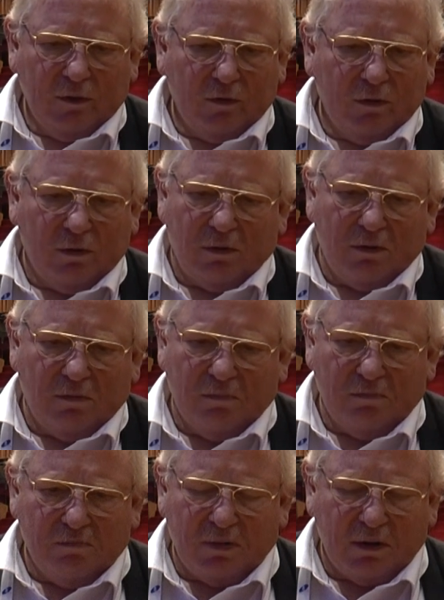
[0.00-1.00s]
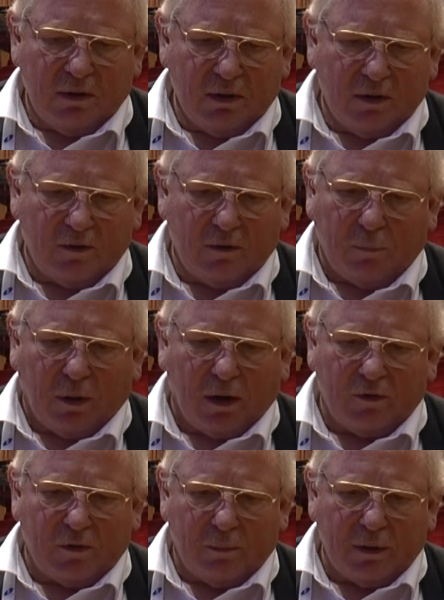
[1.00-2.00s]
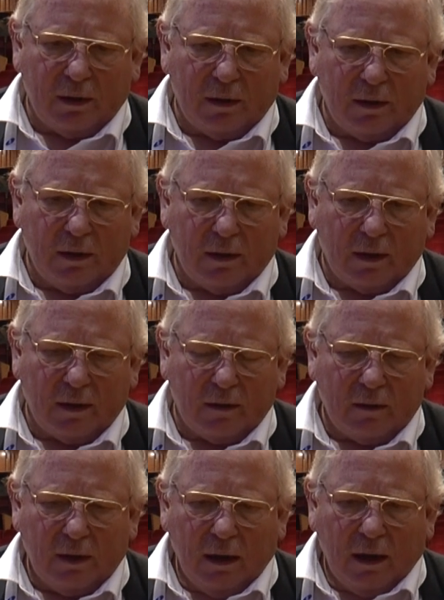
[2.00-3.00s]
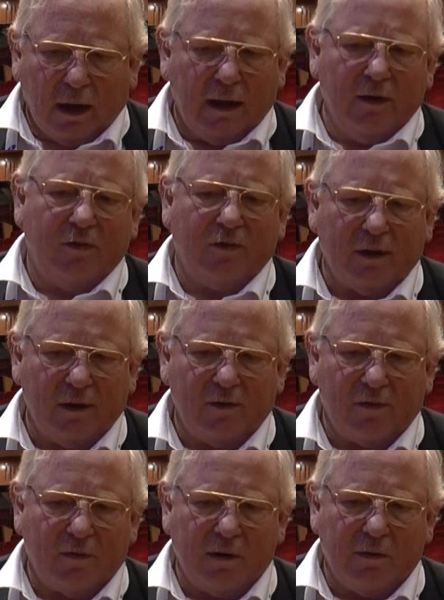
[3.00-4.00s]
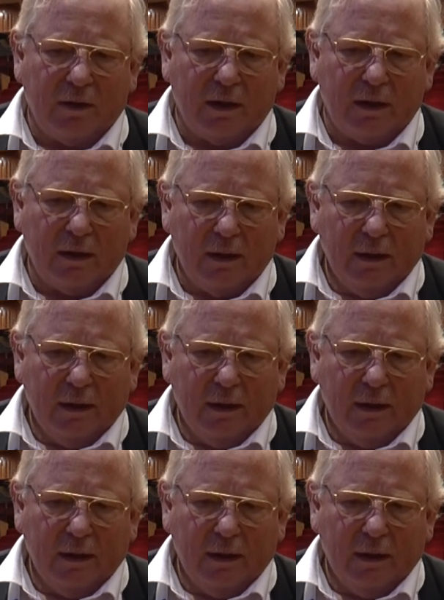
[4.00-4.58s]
So it's a possibility that Einstein's theory